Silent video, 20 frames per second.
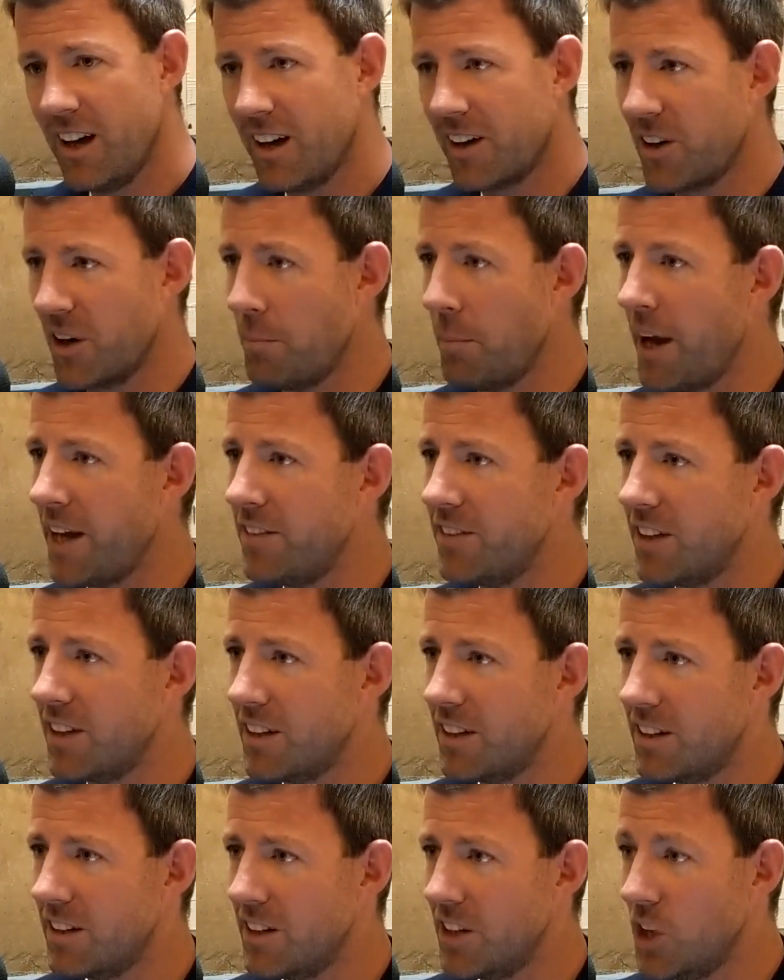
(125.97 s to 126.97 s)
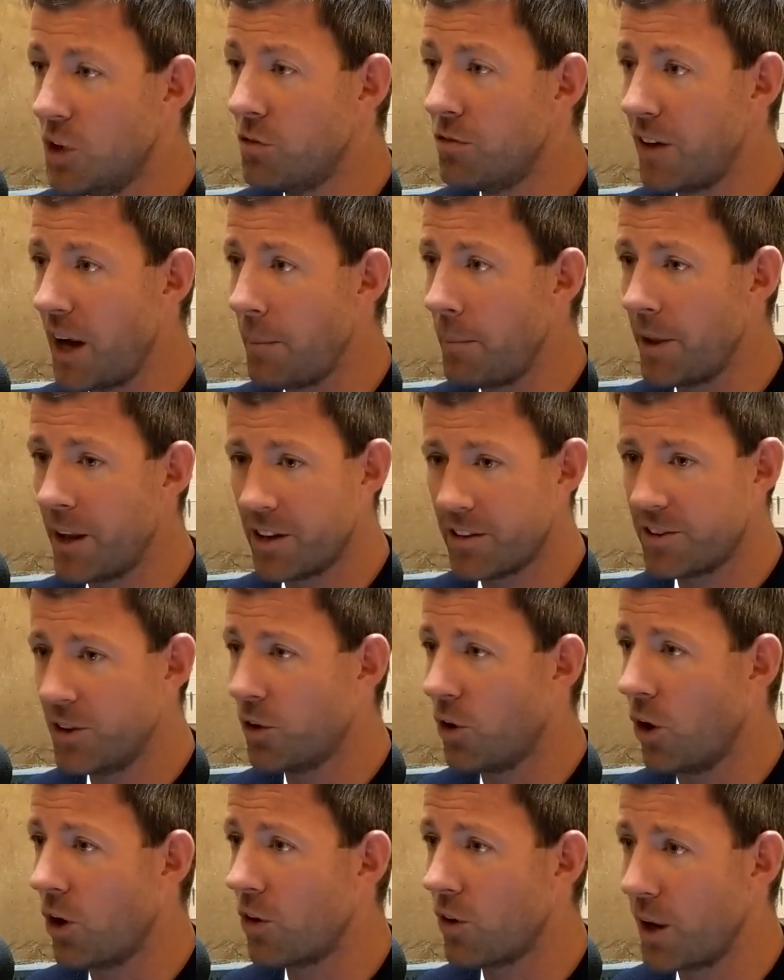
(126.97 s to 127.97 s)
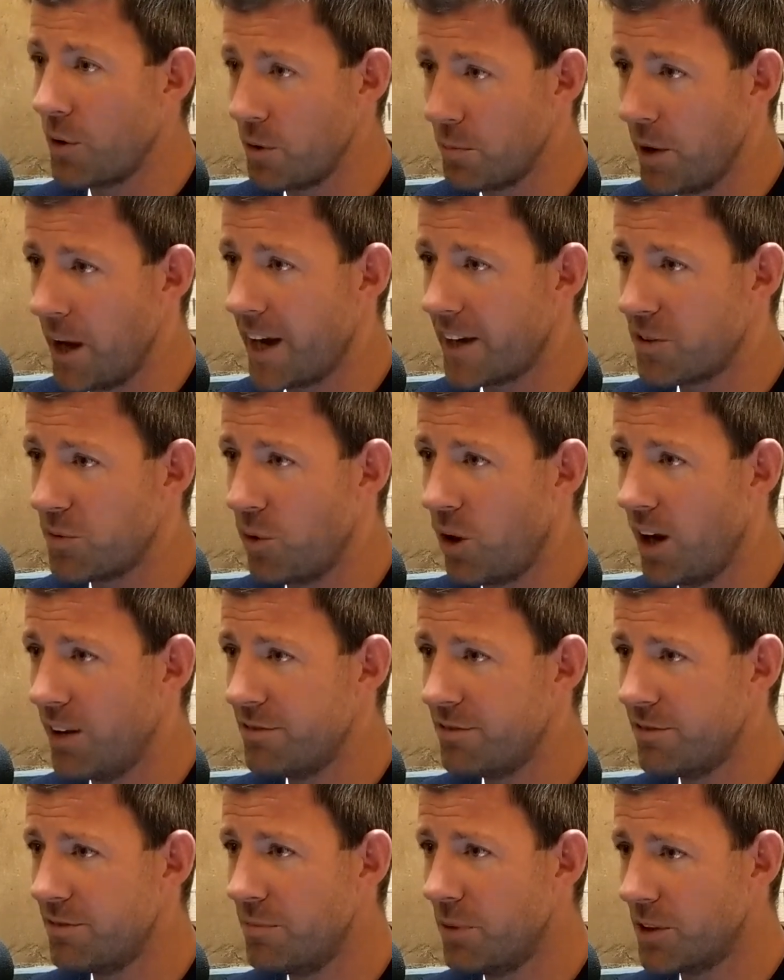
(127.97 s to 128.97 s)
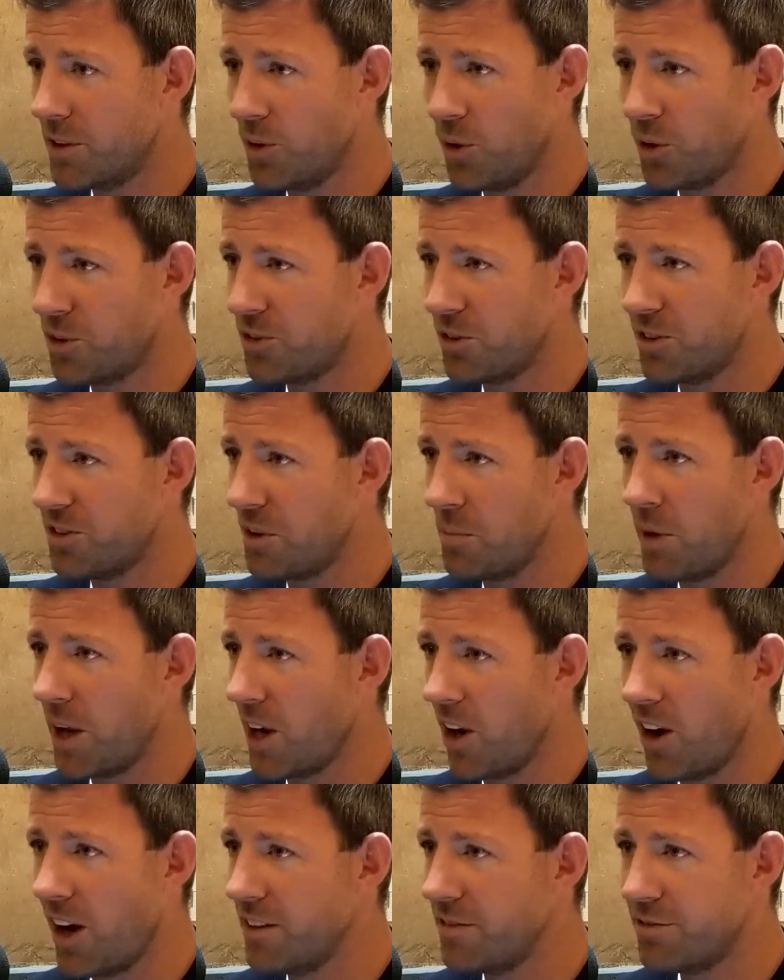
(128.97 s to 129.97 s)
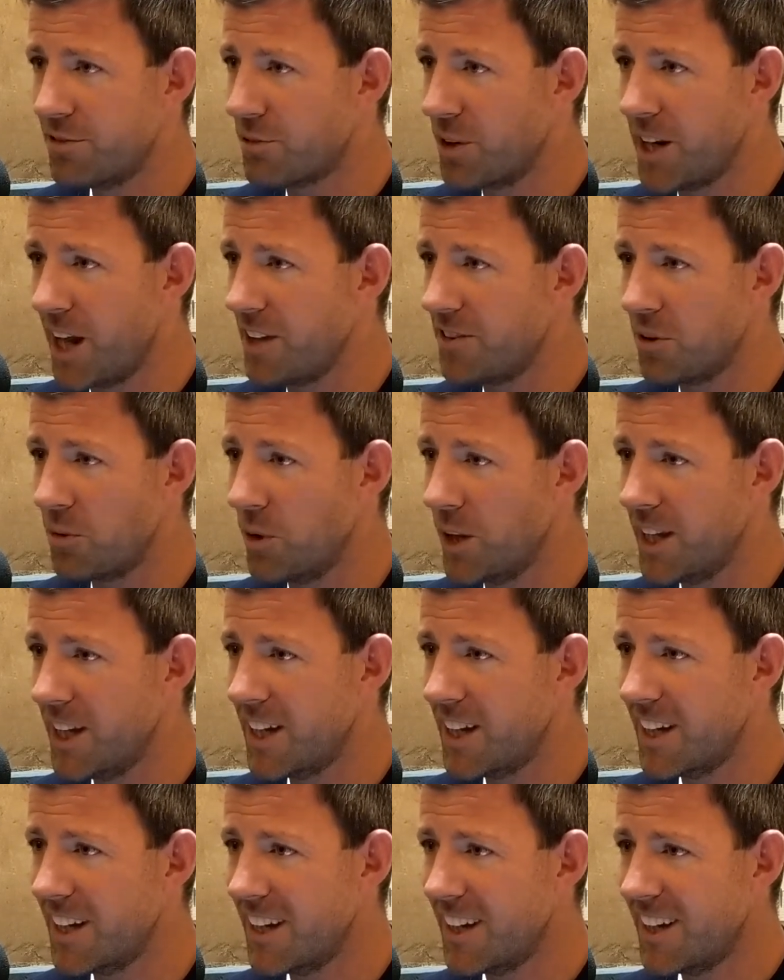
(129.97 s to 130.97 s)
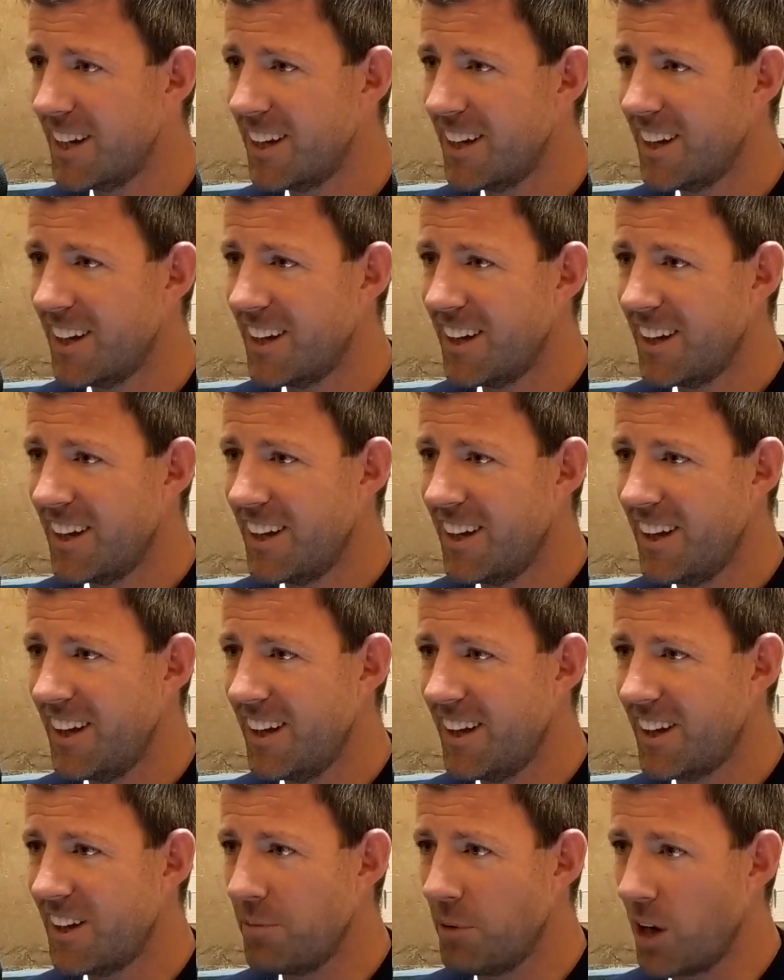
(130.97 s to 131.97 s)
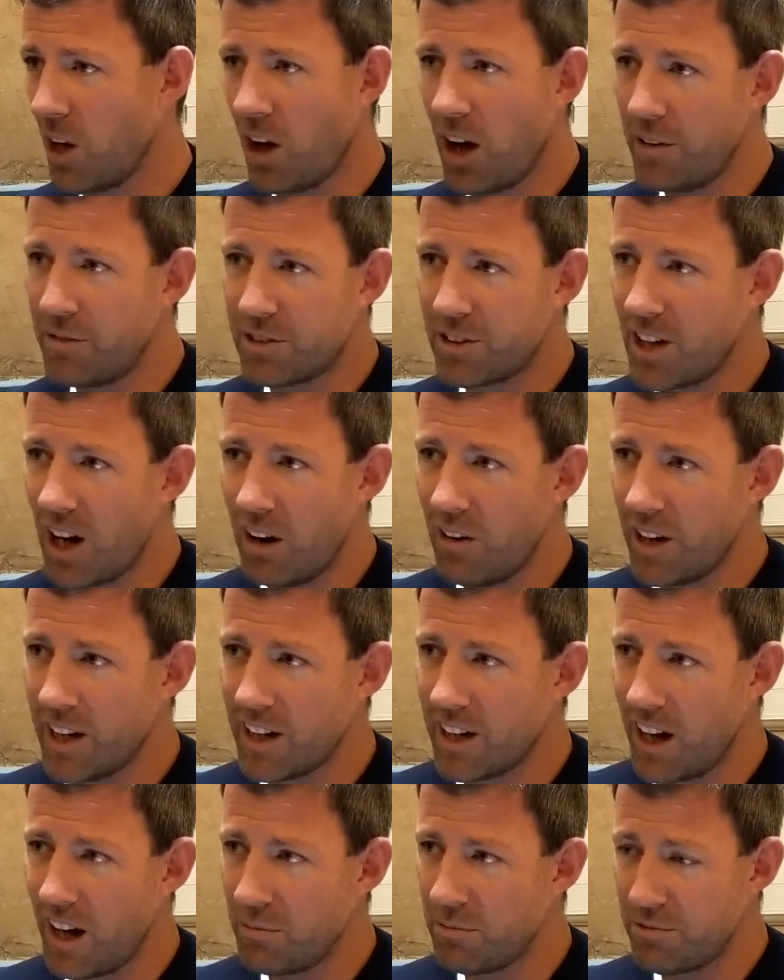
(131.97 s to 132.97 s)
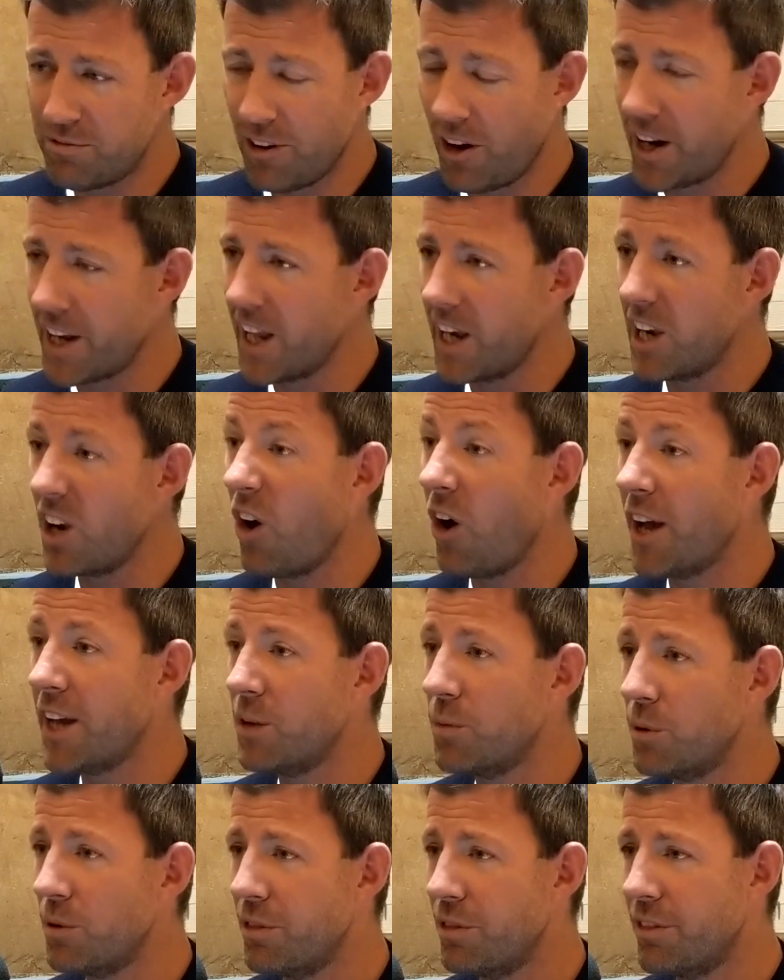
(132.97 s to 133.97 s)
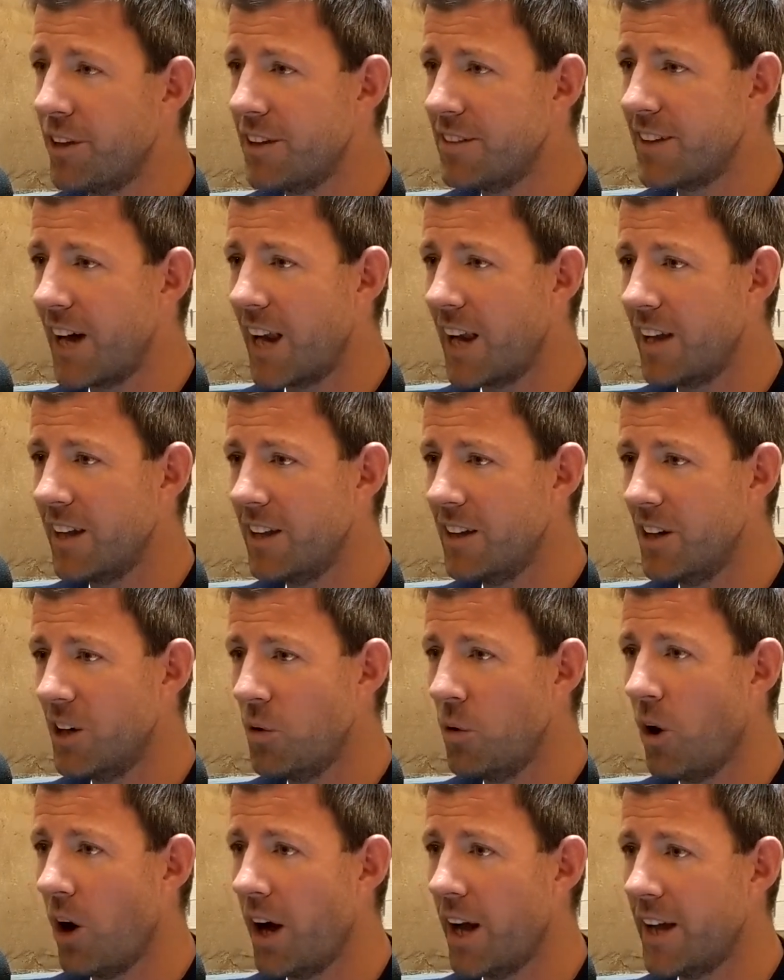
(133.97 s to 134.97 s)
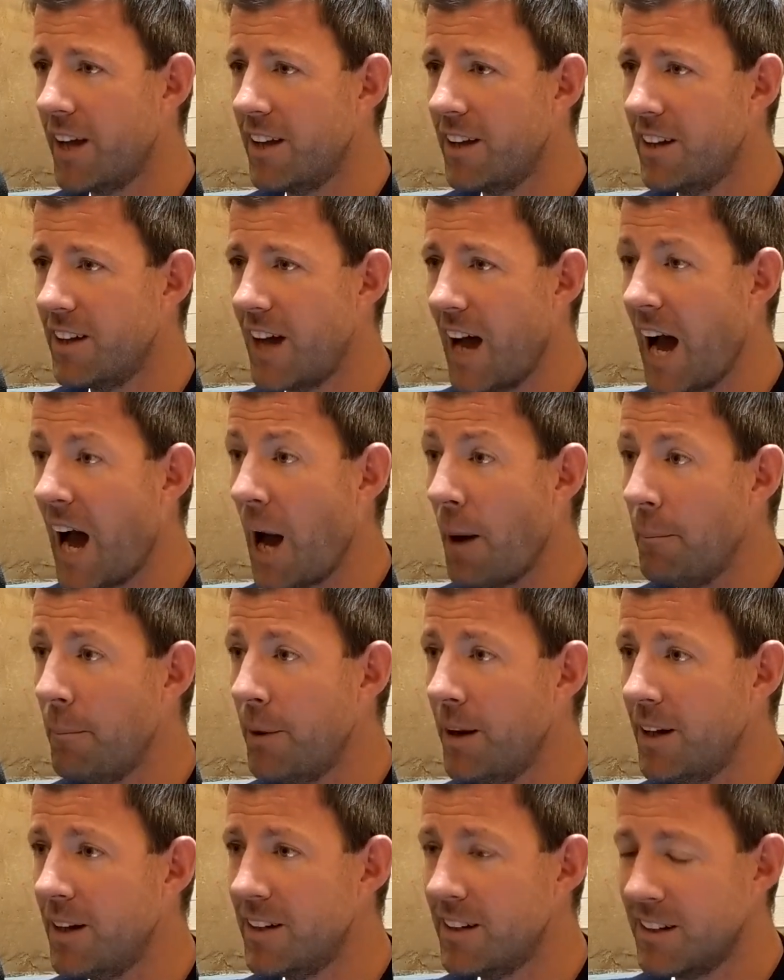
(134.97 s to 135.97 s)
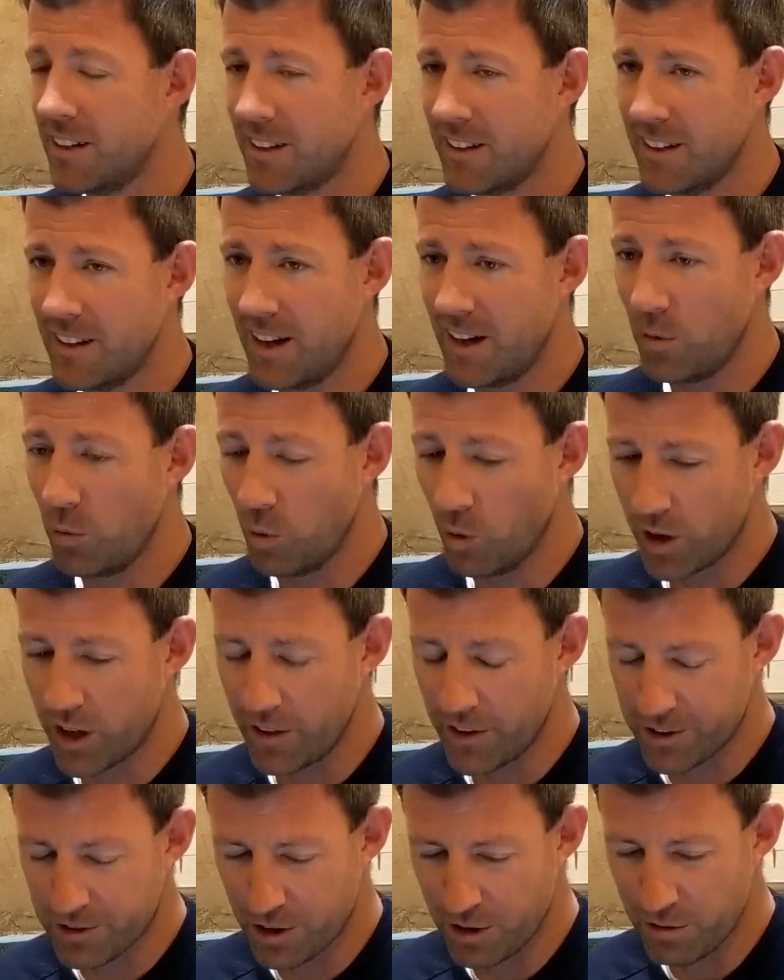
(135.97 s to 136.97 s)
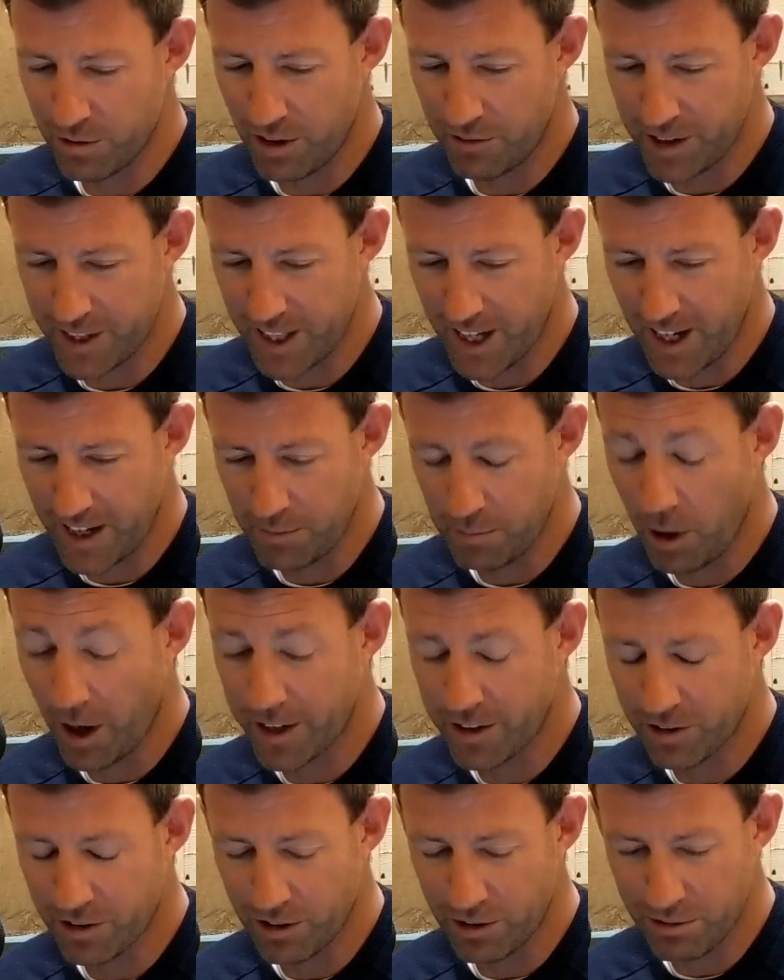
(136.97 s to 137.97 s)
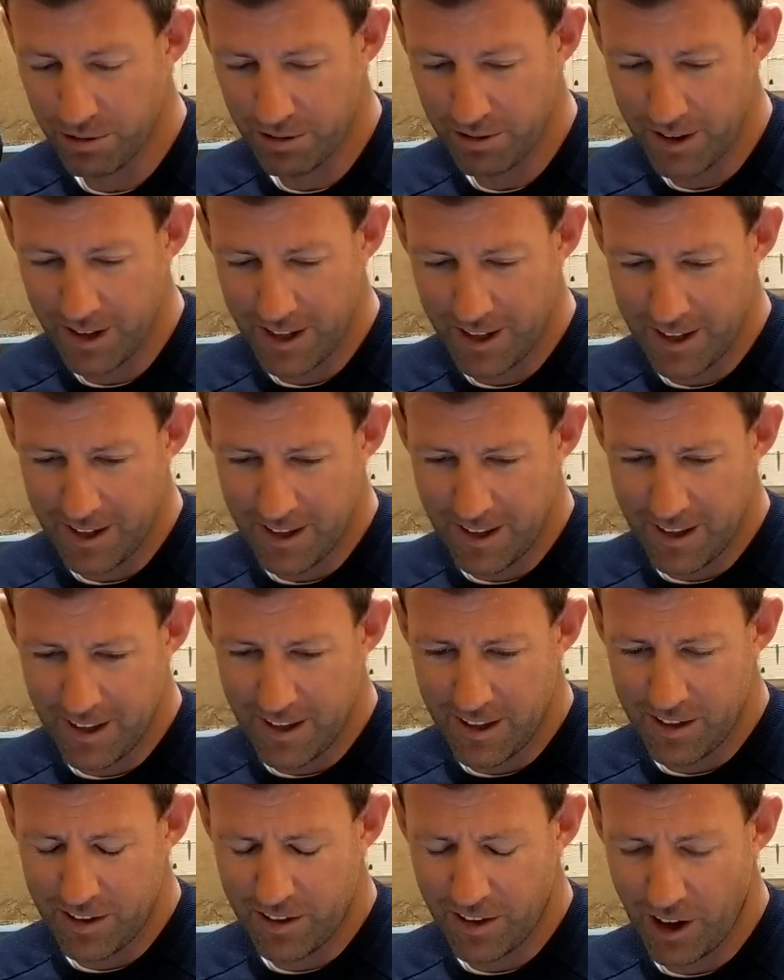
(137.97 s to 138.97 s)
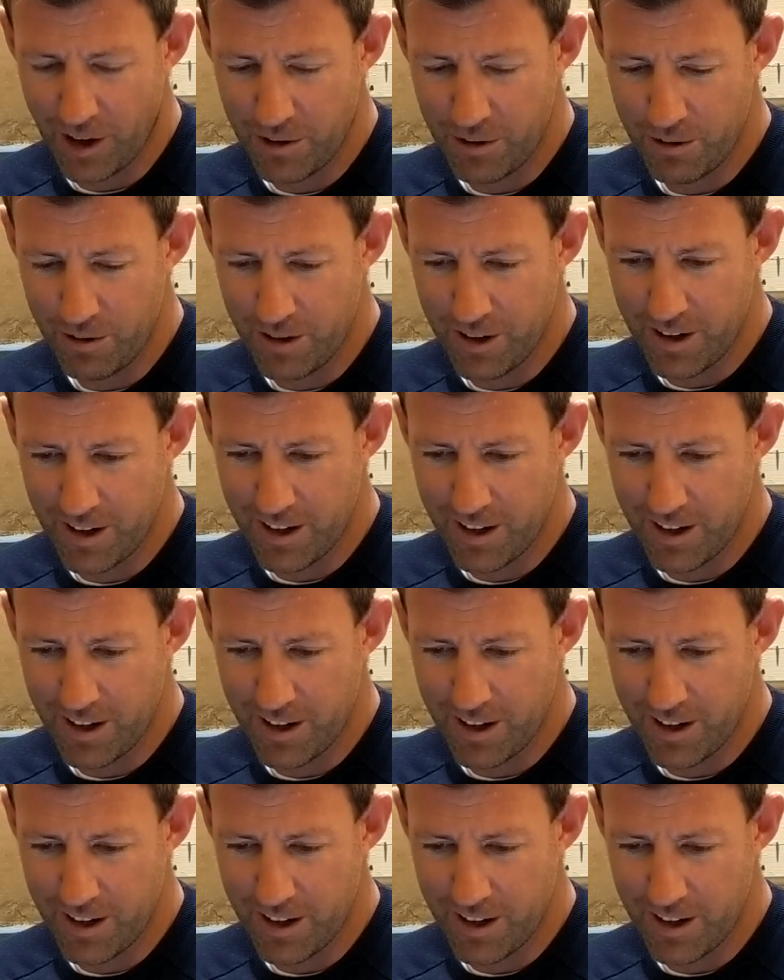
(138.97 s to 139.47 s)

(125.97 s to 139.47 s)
I've got an amazing new family, and I've still gotten great with my ex-wife. My daughter is in my life 3 days a week. My life's going, I'm finally aligned with exactly who I am. I walk in the truth every day, my truth. So,